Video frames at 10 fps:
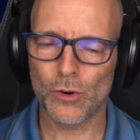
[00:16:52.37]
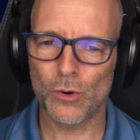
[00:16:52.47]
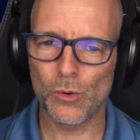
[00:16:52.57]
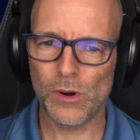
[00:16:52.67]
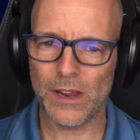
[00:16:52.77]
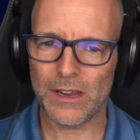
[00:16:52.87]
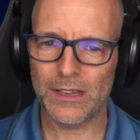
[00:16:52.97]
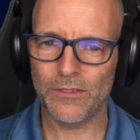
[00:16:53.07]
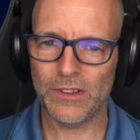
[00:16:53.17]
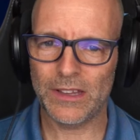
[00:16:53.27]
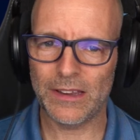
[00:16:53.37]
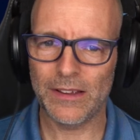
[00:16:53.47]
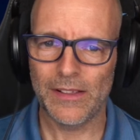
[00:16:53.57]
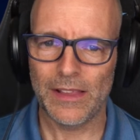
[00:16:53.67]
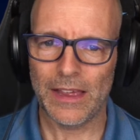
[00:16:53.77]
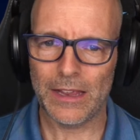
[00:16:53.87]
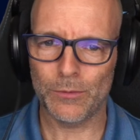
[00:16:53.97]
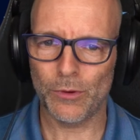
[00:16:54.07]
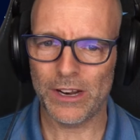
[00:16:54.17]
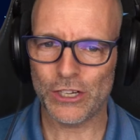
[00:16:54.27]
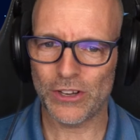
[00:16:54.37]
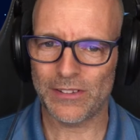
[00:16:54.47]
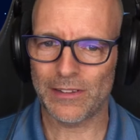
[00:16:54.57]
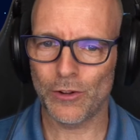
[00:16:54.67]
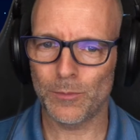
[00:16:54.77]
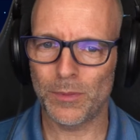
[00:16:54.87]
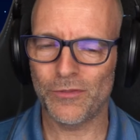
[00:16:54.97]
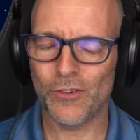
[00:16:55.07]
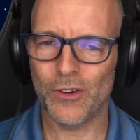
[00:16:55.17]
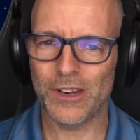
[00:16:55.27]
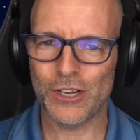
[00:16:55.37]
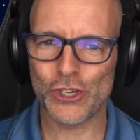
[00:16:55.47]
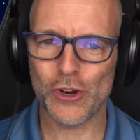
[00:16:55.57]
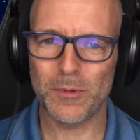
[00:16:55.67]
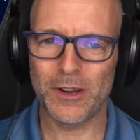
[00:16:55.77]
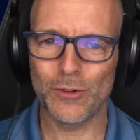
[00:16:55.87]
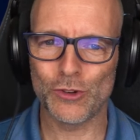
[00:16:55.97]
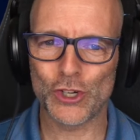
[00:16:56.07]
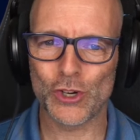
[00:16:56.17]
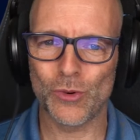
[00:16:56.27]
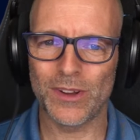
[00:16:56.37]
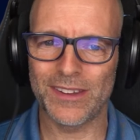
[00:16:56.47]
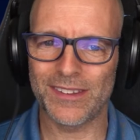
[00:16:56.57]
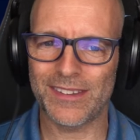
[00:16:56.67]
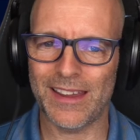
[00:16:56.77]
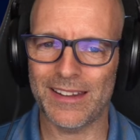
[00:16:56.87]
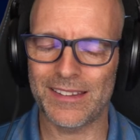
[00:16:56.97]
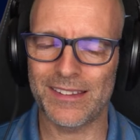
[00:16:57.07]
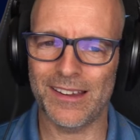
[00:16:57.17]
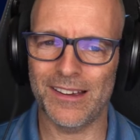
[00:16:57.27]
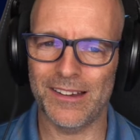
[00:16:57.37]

Cool activity. And what I just learned before in the German news show is that